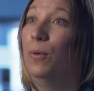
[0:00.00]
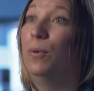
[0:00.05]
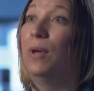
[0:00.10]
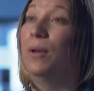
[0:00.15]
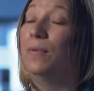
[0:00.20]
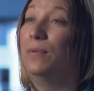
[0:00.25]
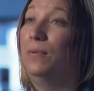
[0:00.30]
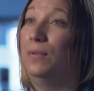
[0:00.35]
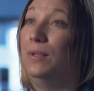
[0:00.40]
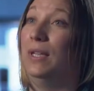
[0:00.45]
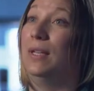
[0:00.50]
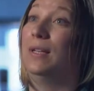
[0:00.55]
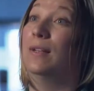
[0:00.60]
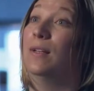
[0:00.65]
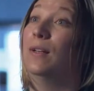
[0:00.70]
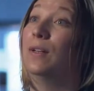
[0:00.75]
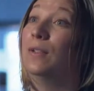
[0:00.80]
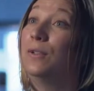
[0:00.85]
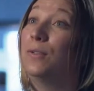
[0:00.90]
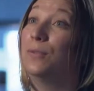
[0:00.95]
We have to
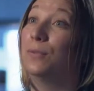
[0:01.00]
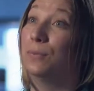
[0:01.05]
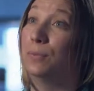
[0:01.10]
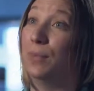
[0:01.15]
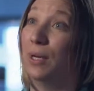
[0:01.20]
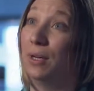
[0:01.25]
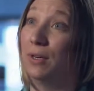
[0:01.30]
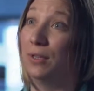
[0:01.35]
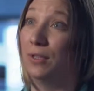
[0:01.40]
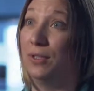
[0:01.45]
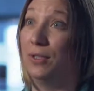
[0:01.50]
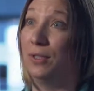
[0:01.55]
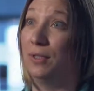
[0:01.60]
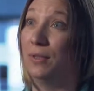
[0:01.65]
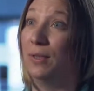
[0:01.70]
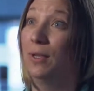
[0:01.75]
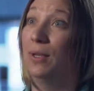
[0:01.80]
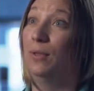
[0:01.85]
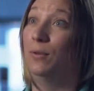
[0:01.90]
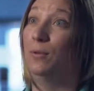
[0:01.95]
take a lot of
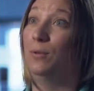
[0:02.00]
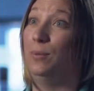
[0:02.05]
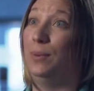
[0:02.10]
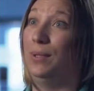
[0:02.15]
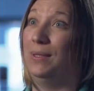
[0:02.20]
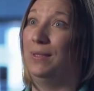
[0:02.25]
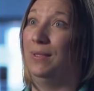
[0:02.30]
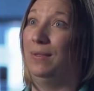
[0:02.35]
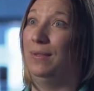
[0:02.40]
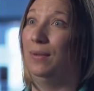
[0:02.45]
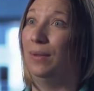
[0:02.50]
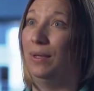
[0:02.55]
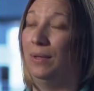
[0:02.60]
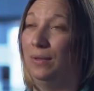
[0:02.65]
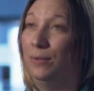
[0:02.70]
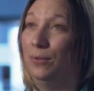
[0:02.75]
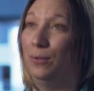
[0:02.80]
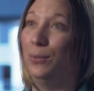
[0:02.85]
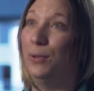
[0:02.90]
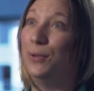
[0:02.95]
margin to
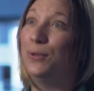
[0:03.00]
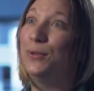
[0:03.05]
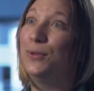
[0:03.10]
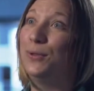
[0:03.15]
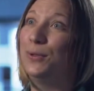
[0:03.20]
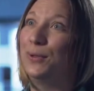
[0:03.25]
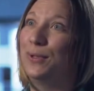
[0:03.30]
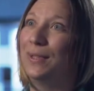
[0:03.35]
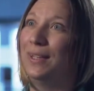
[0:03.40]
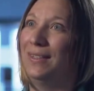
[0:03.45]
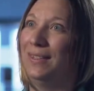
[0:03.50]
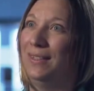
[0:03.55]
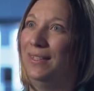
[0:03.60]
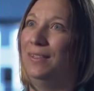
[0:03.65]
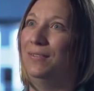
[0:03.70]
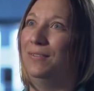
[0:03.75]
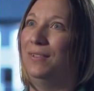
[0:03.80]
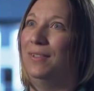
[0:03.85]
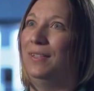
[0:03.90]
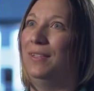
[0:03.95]
be sure that
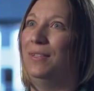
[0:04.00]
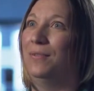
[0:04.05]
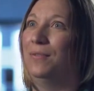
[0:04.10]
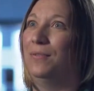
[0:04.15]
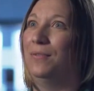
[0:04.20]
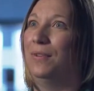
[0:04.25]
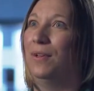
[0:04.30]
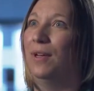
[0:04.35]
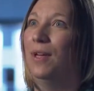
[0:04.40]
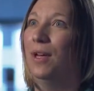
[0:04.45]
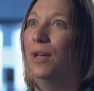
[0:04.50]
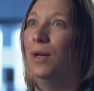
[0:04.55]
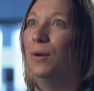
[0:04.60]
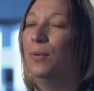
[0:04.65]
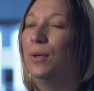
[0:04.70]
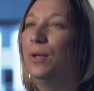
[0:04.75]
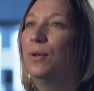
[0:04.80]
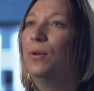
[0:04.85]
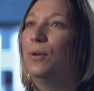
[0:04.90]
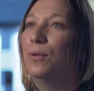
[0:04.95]
even if
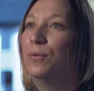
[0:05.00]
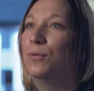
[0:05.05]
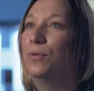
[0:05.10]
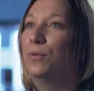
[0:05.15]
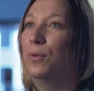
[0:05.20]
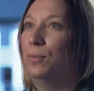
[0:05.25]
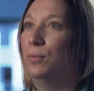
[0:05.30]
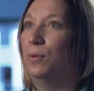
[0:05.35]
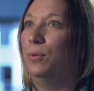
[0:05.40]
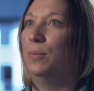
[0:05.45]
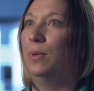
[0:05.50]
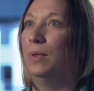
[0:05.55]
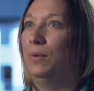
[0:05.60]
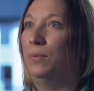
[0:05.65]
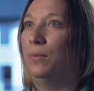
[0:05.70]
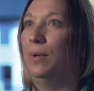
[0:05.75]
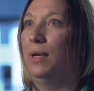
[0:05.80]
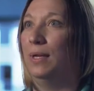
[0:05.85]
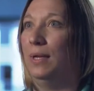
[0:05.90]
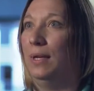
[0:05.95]
we go through a
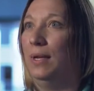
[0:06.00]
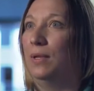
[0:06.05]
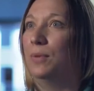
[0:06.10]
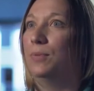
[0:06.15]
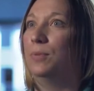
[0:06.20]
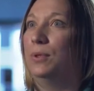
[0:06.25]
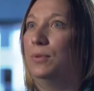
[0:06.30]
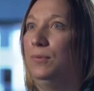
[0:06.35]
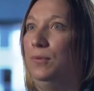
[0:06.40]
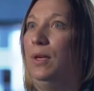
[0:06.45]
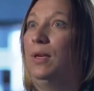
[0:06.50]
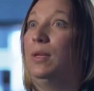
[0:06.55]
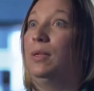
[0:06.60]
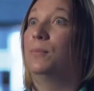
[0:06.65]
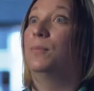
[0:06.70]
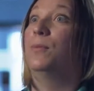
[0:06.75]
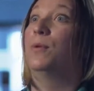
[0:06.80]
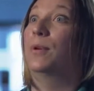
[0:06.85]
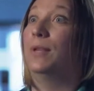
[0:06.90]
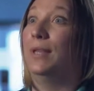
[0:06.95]
moment where the atmosphere
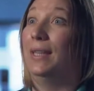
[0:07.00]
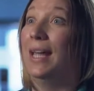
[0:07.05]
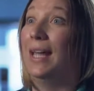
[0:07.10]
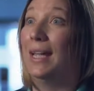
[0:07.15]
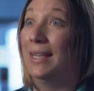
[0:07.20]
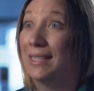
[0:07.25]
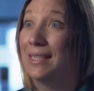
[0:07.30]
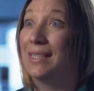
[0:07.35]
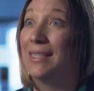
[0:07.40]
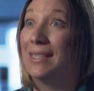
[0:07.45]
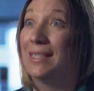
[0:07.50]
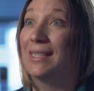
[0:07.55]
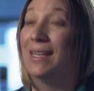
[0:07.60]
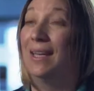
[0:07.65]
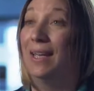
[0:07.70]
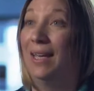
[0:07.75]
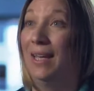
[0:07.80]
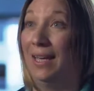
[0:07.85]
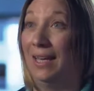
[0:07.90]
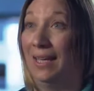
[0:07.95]
is more
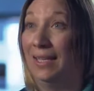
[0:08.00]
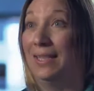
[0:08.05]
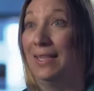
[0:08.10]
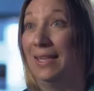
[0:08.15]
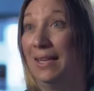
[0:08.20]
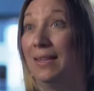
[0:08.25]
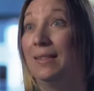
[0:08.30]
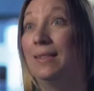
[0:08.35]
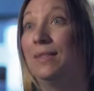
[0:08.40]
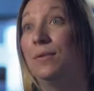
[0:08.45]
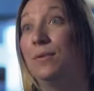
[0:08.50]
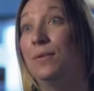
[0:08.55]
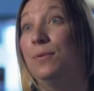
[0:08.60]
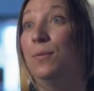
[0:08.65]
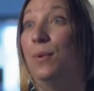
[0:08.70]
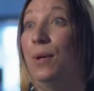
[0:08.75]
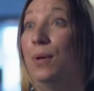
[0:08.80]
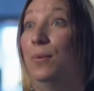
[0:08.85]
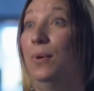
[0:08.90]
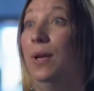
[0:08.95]
dense at the
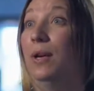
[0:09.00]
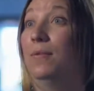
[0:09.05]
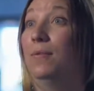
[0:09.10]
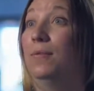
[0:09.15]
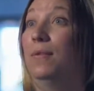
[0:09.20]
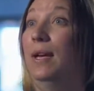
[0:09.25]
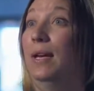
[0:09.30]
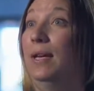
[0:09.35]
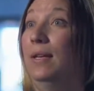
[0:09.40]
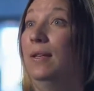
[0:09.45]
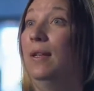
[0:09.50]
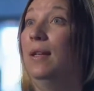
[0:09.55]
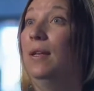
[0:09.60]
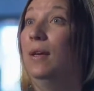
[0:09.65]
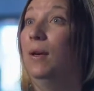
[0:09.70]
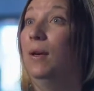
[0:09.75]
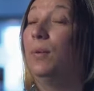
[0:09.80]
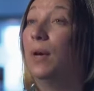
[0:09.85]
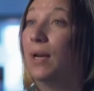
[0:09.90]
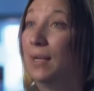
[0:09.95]
altitude where we are flying,
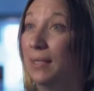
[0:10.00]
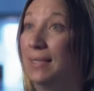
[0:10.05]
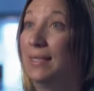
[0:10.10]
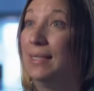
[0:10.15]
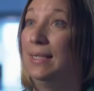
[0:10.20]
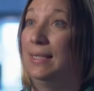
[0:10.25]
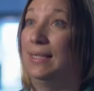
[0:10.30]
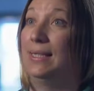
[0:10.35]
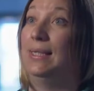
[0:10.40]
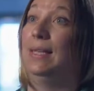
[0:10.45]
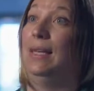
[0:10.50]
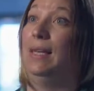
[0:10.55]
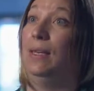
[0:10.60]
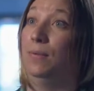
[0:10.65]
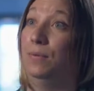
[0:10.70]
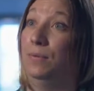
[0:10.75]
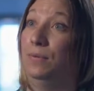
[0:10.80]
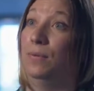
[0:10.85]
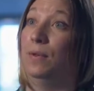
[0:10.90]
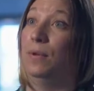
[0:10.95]
we are still
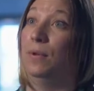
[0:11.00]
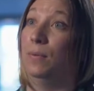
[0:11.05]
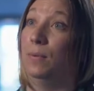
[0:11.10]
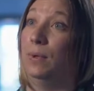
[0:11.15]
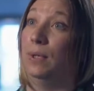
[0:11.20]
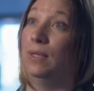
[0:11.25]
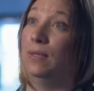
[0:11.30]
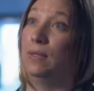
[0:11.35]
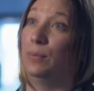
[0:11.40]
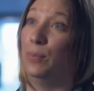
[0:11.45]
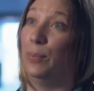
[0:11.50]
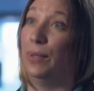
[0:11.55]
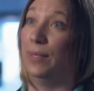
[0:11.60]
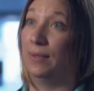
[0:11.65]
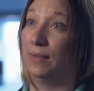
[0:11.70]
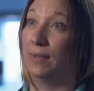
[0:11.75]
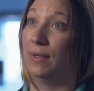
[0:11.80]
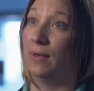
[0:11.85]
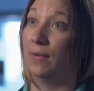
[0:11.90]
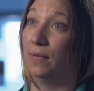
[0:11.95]
safe with the
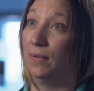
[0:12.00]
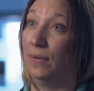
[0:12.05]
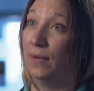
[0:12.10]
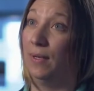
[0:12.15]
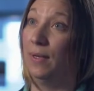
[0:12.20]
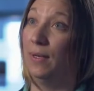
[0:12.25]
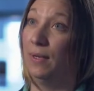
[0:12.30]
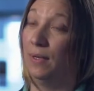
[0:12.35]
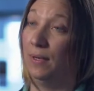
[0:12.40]
spacecraft.